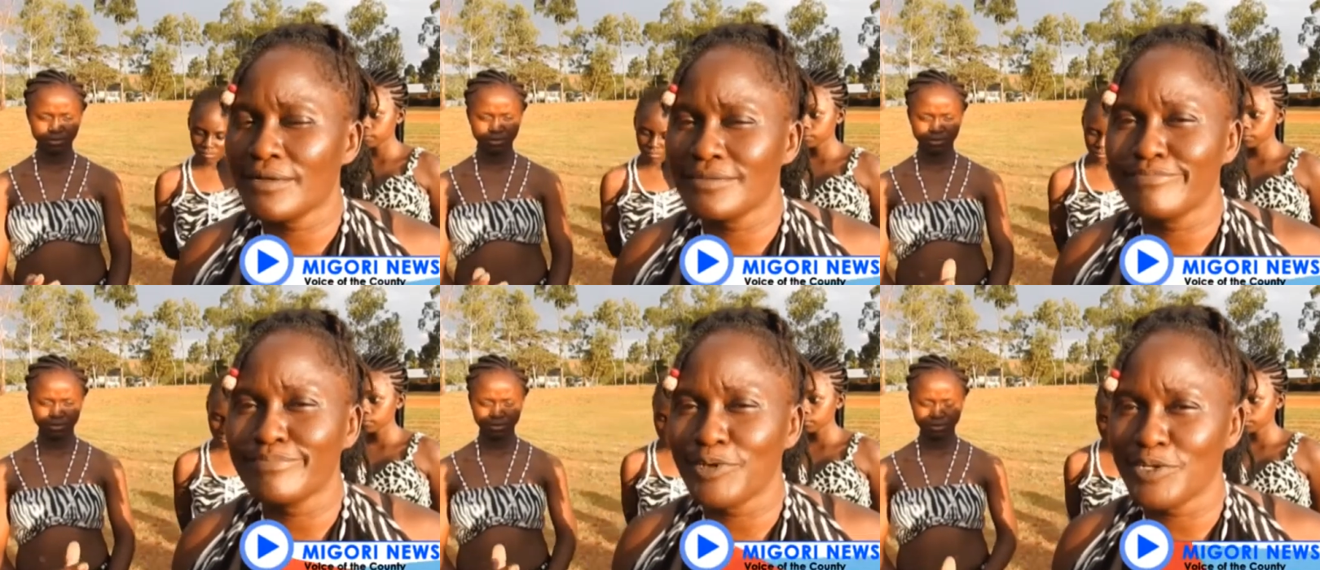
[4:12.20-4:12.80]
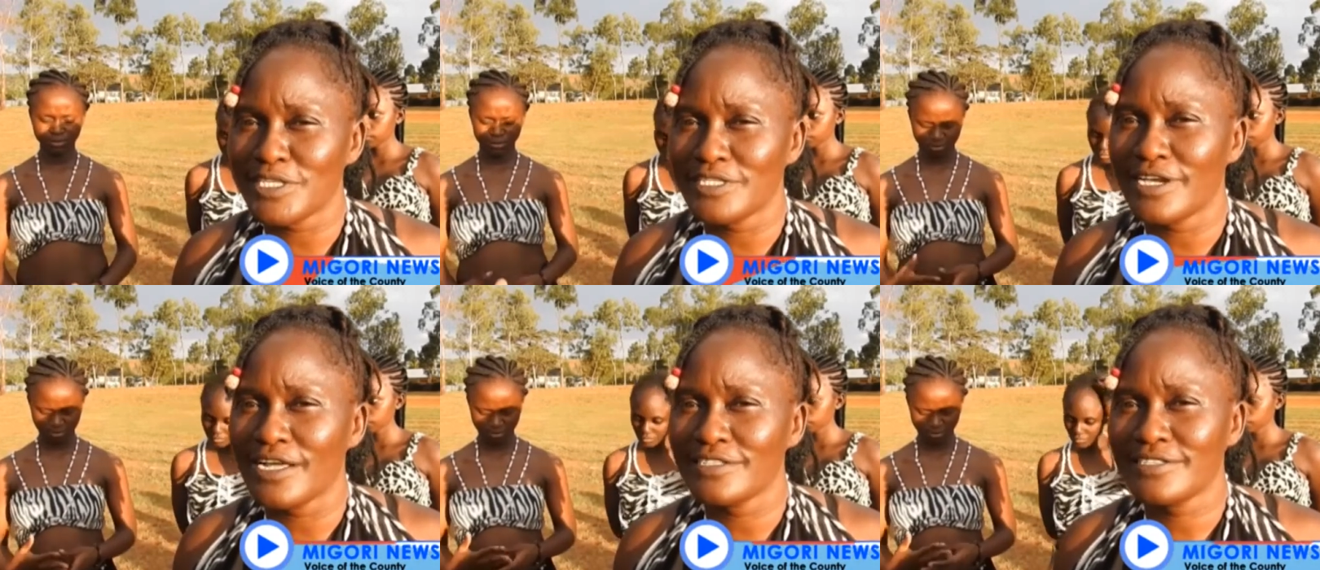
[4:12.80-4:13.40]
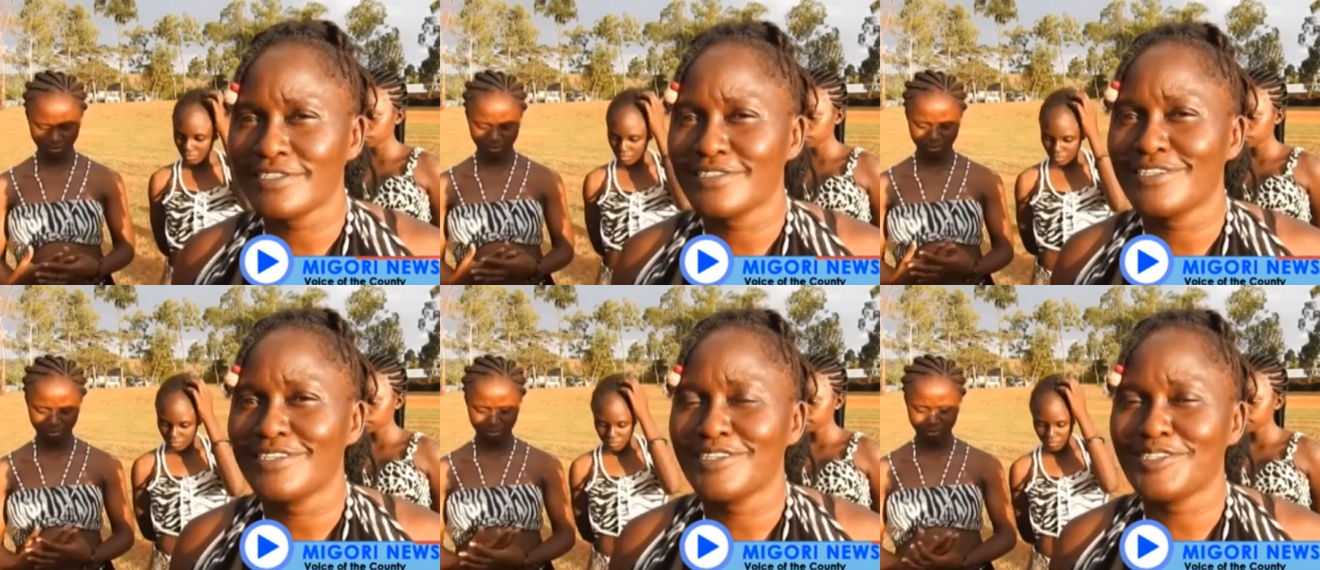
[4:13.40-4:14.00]
Speaker 1: uh, boys and girls
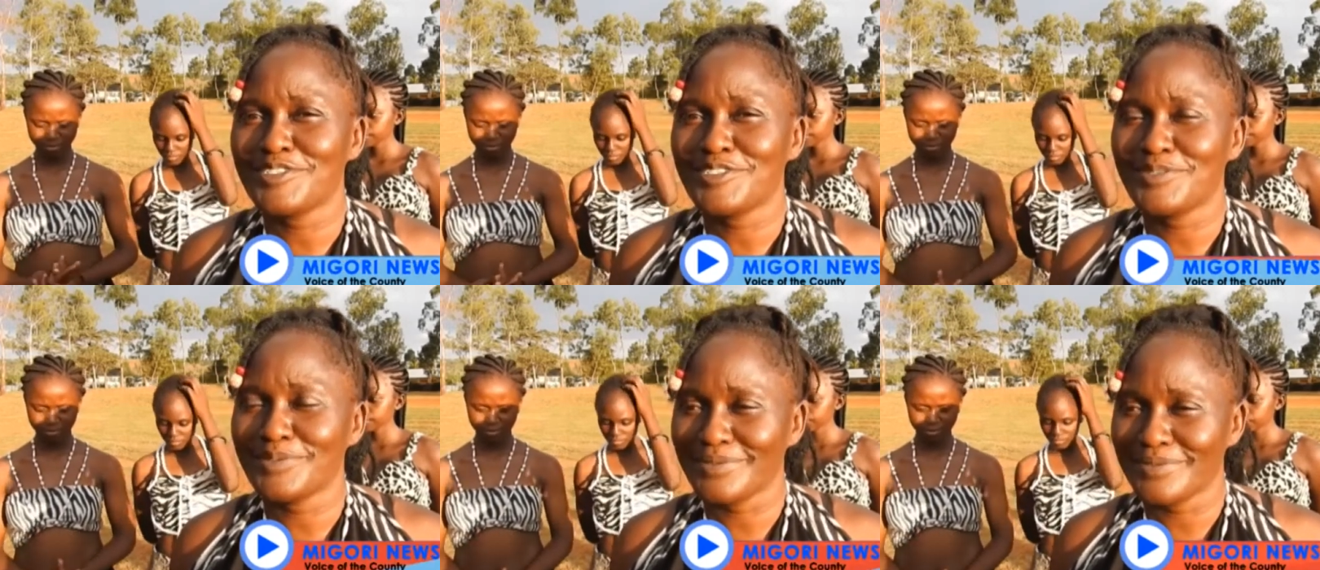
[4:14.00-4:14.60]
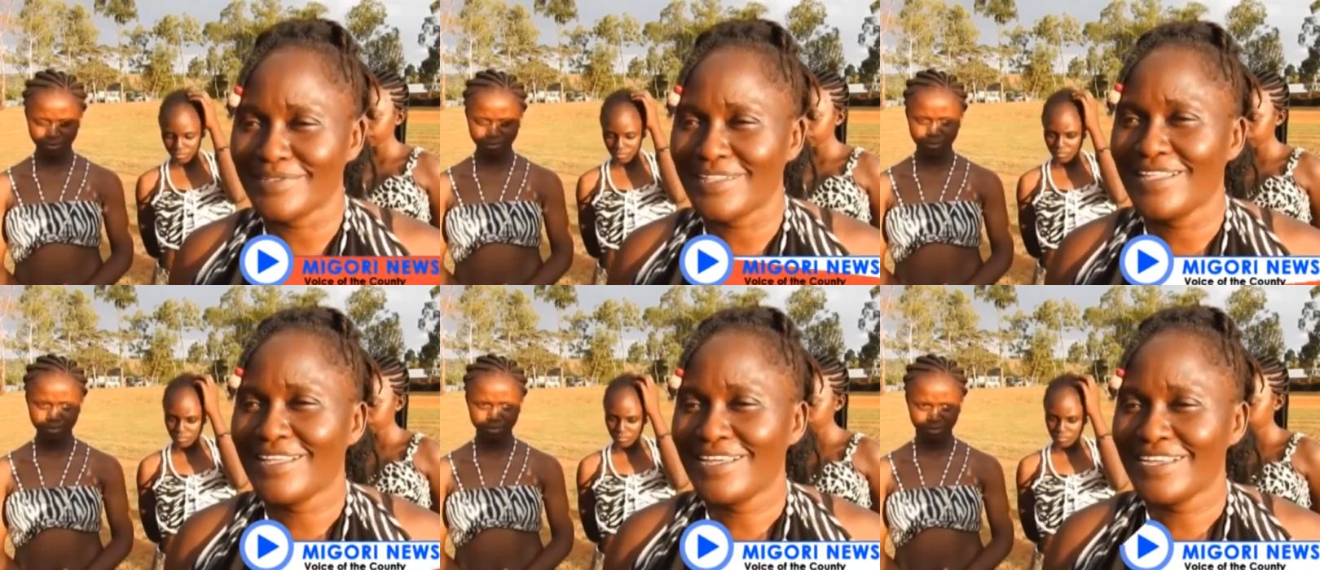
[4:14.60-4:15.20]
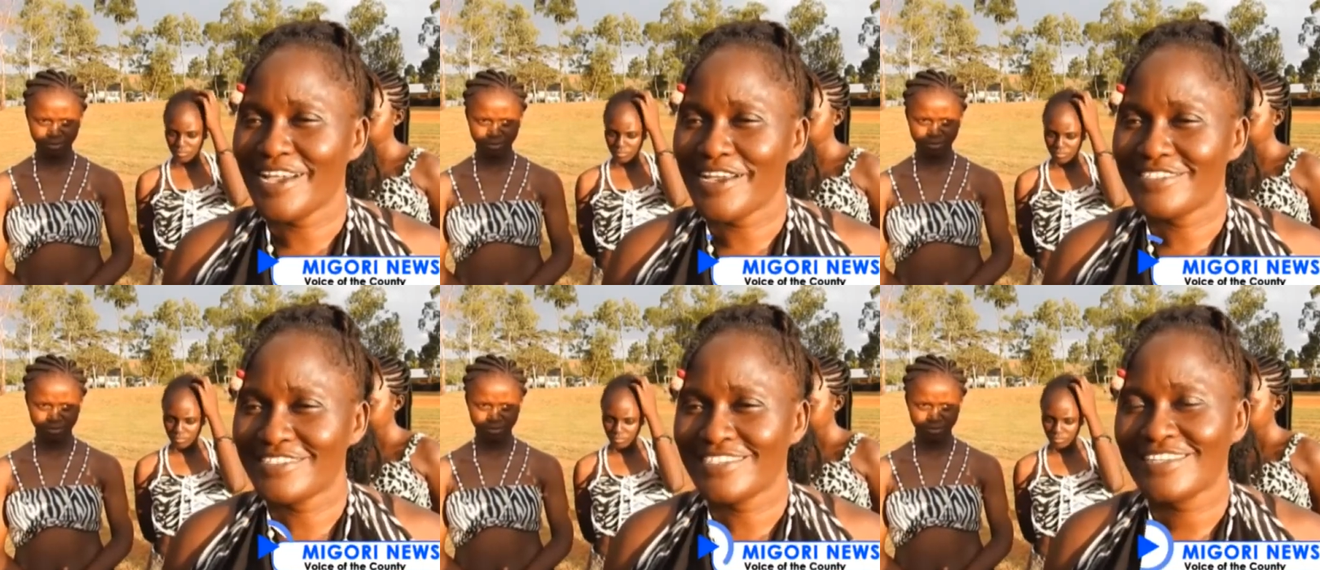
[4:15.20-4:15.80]
into
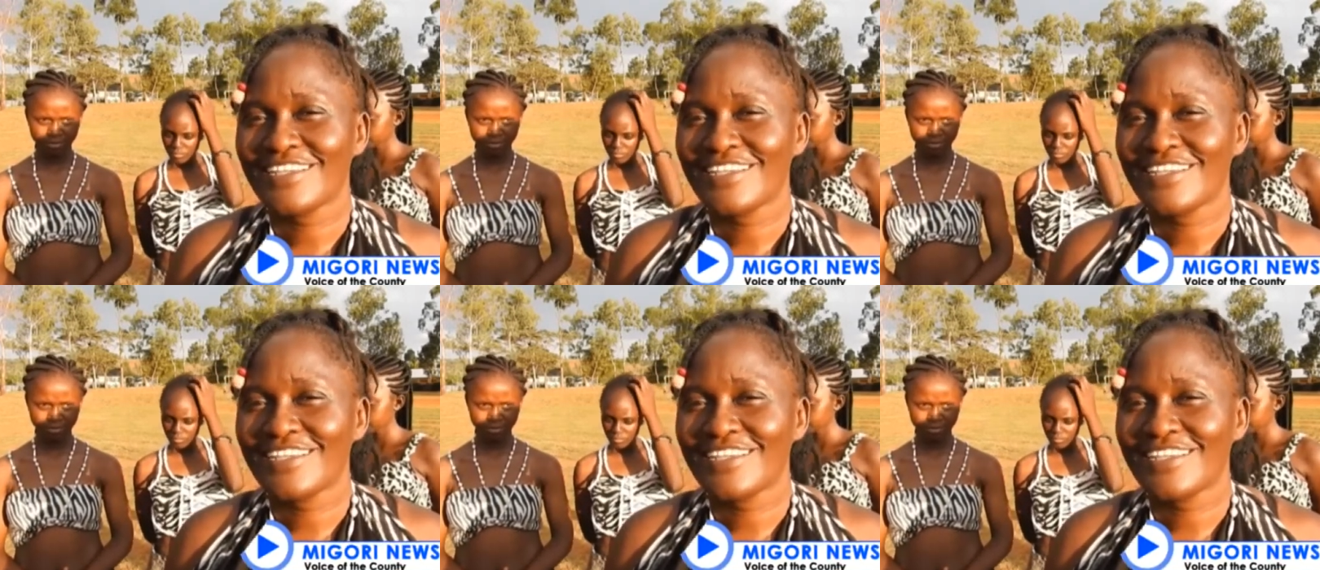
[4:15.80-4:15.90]
art,